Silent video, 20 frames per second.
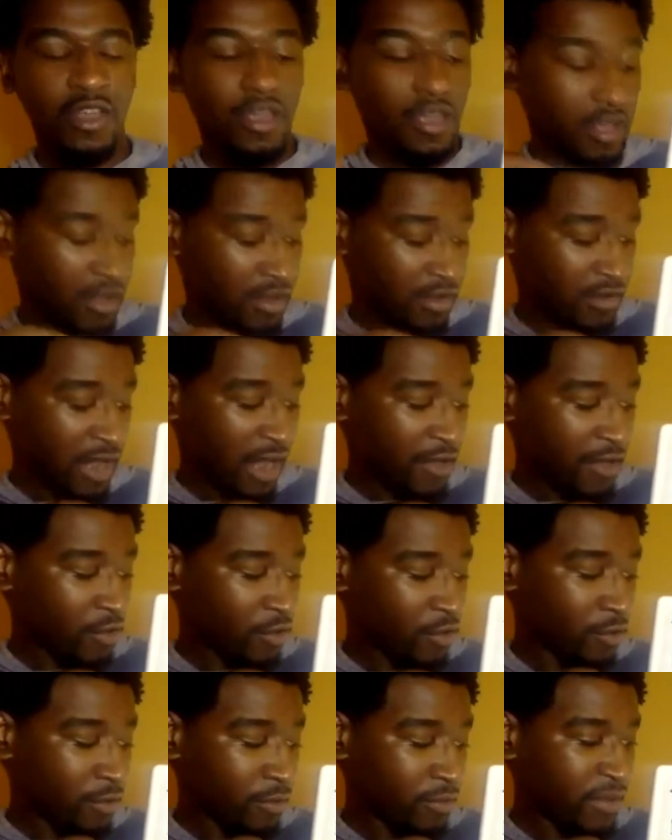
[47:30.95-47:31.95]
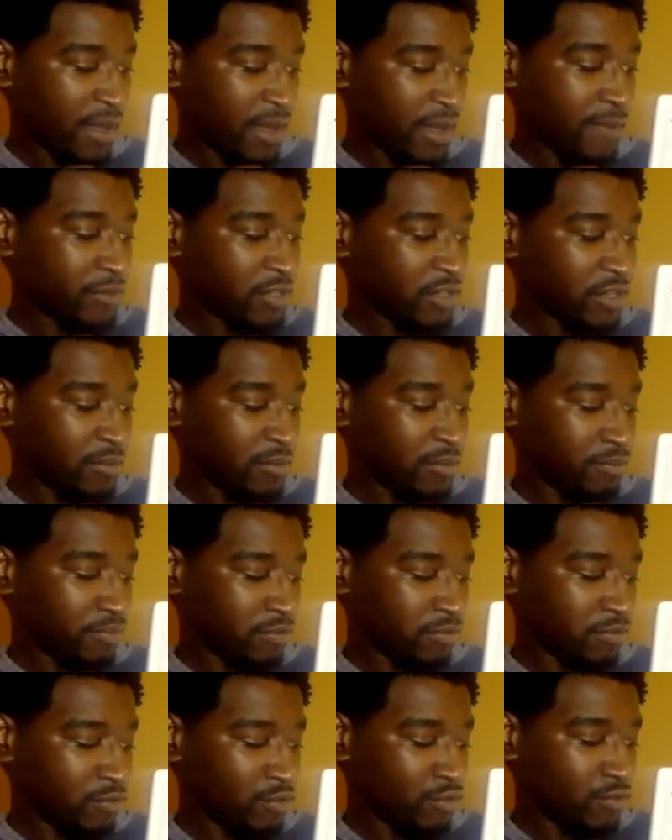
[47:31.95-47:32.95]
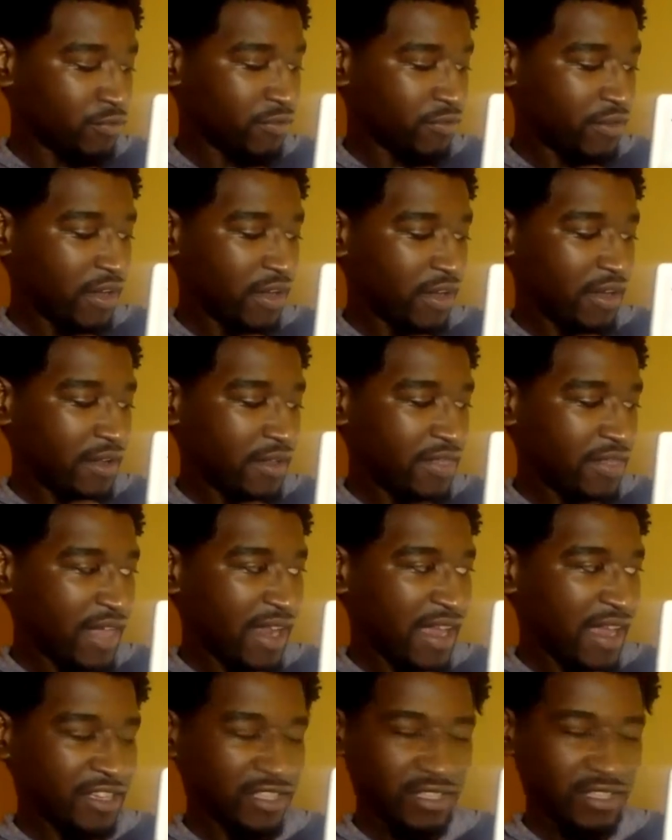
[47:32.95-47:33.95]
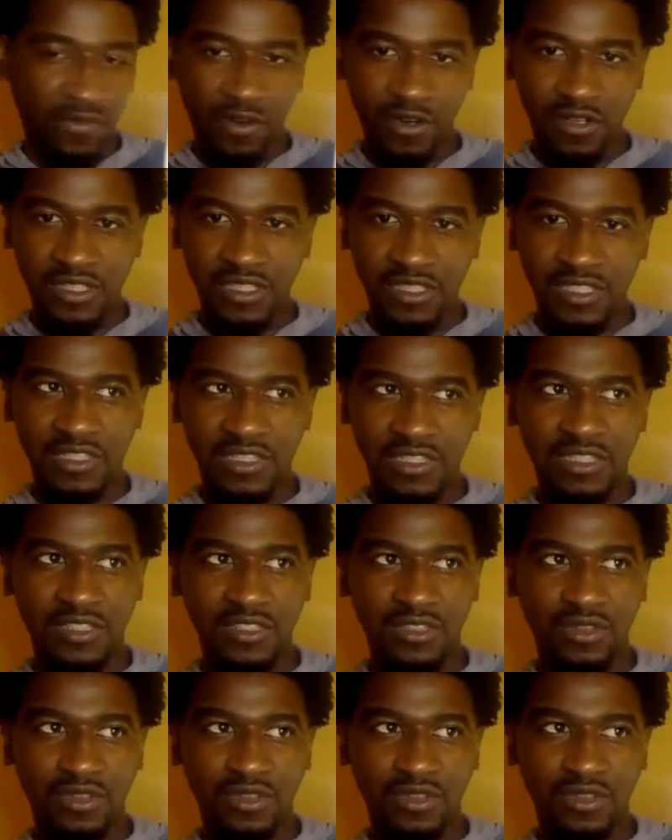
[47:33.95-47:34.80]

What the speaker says: is how you'll be able to improve that extroverted sensing.